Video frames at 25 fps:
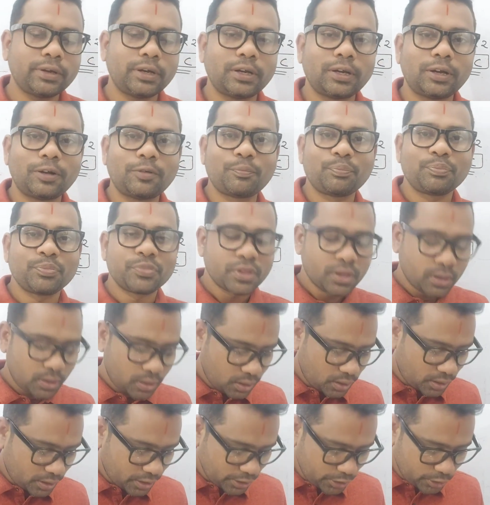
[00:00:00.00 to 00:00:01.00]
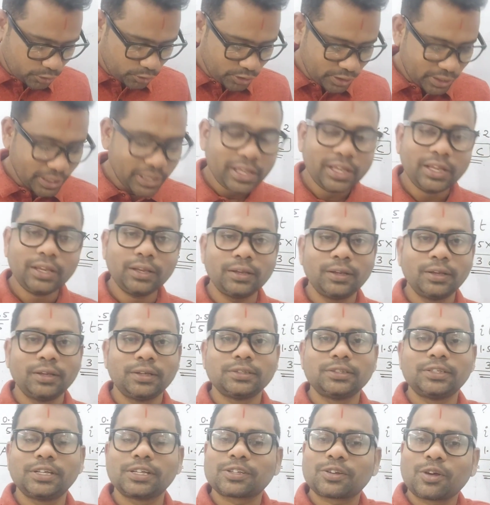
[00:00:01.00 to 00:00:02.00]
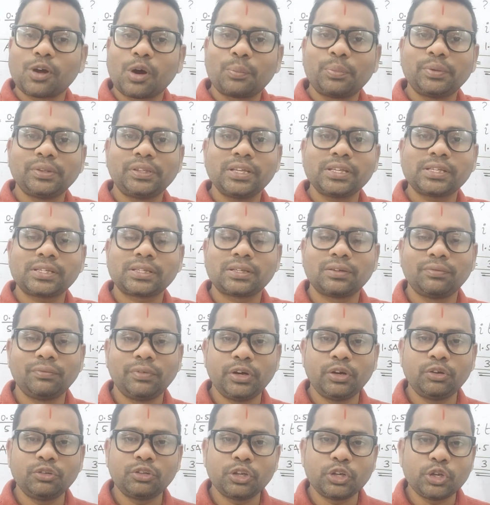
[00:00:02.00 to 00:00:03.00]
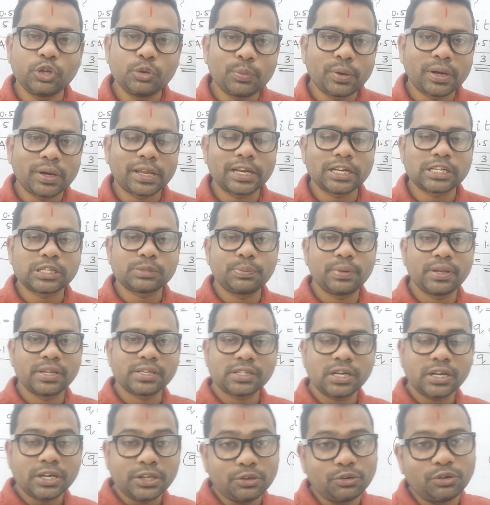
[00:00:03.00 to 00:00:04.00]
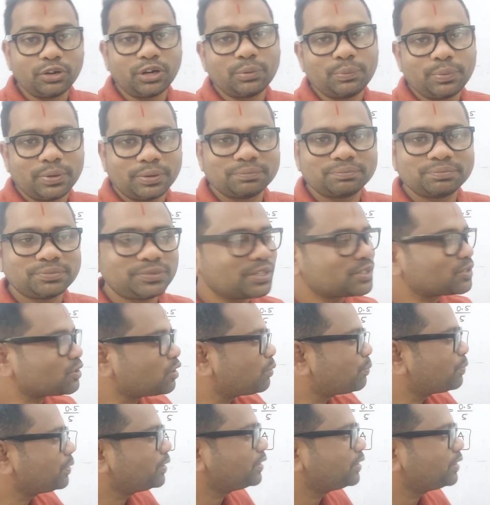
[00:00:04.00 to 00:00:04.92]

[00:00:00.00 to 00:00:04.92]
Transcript: have in a, uh, unit A. Just copy this. We do the numericals based on unit B. Just